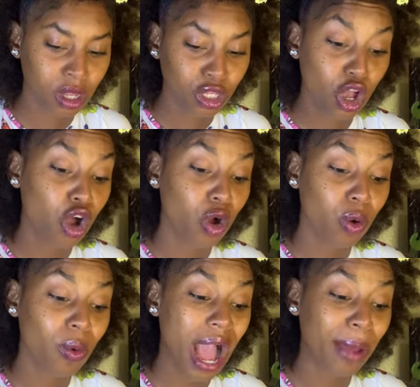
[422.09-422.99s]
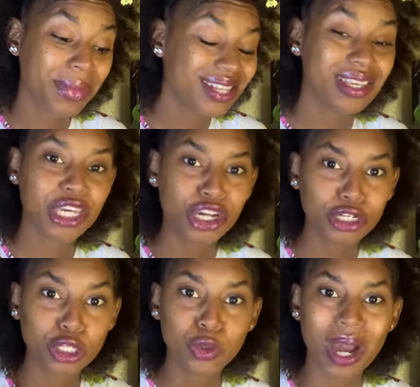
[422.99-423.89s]
No, I'm getting you're
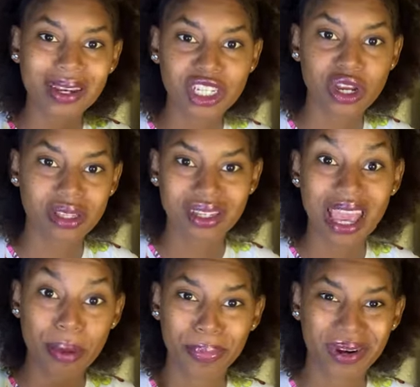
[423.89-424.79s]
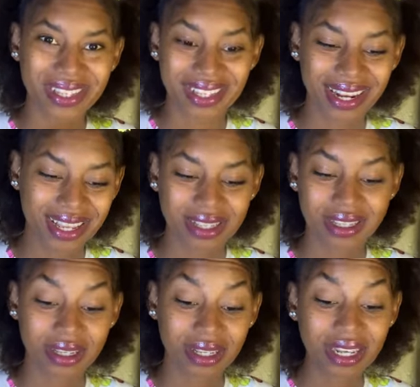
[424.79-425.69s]
the new addition to the Emperor's
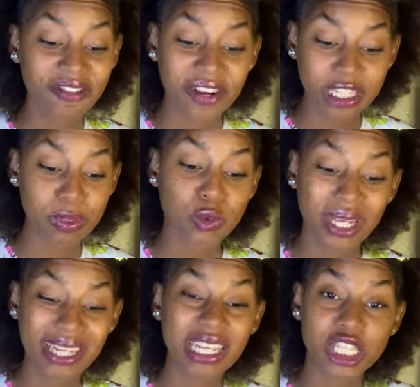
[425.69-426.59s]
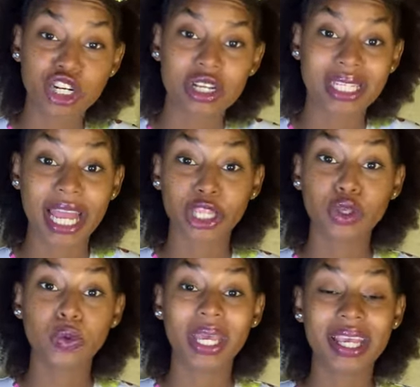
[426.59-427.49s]
list. The difference between these girls and
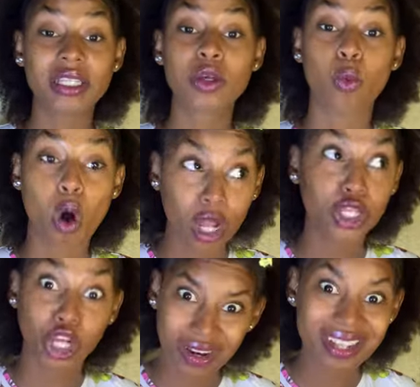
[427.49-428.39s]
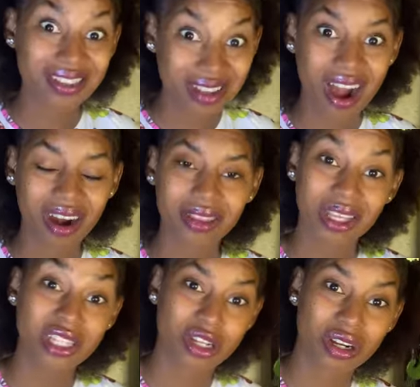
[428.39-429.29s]
you is you're a star.
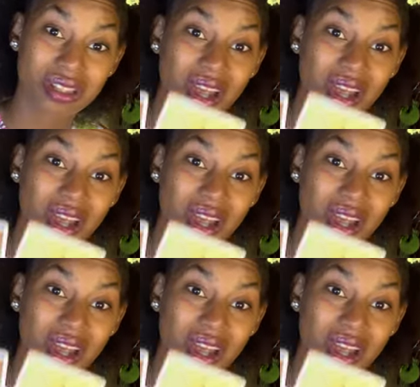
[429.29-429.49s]
These girls